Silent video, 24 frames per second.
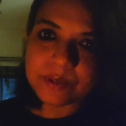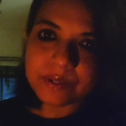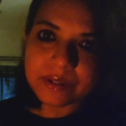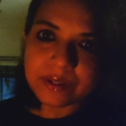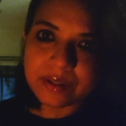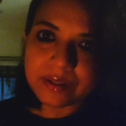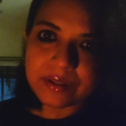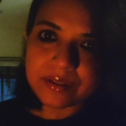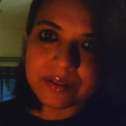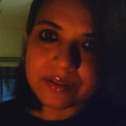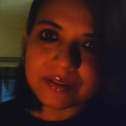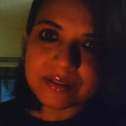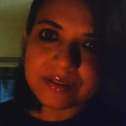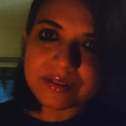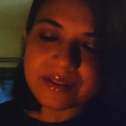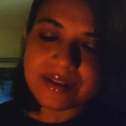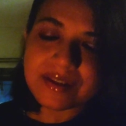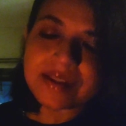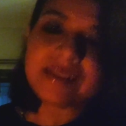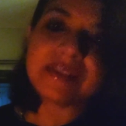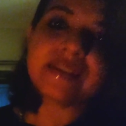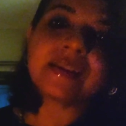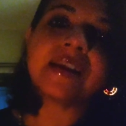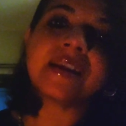to be gained.
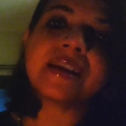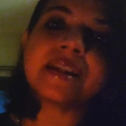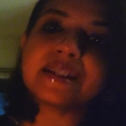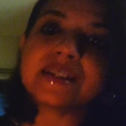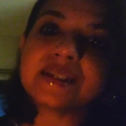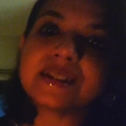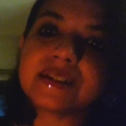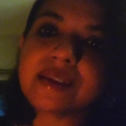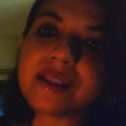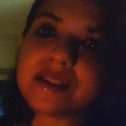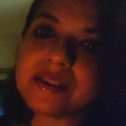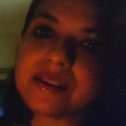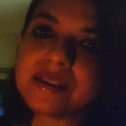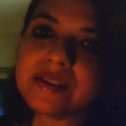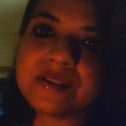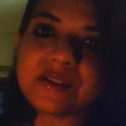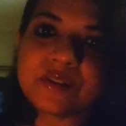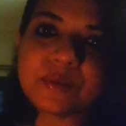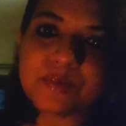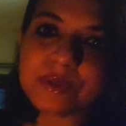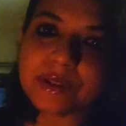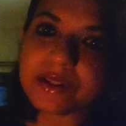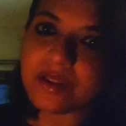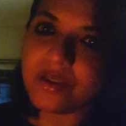There's
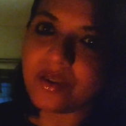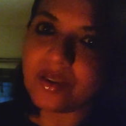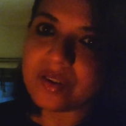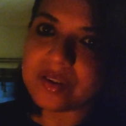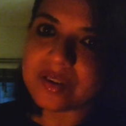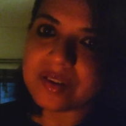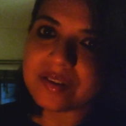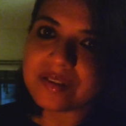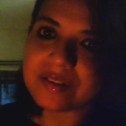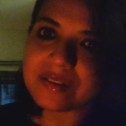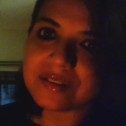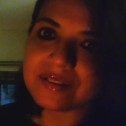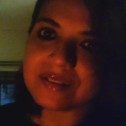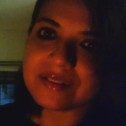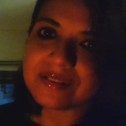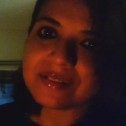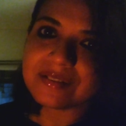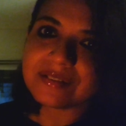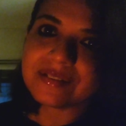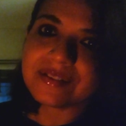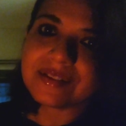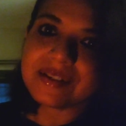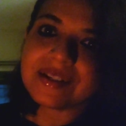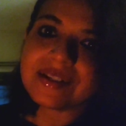nothing to be lost.
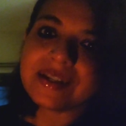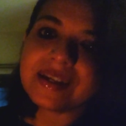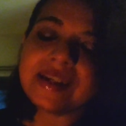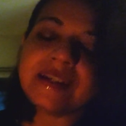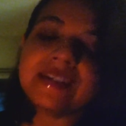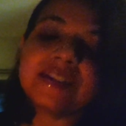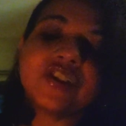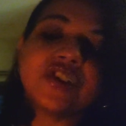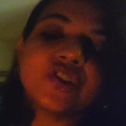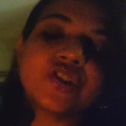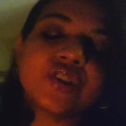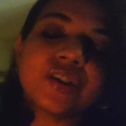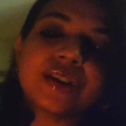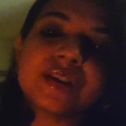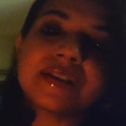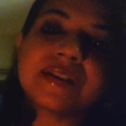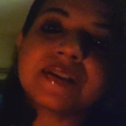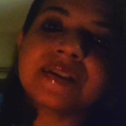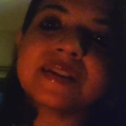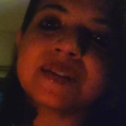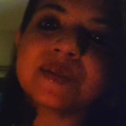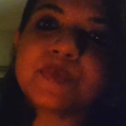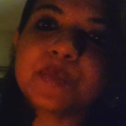It's just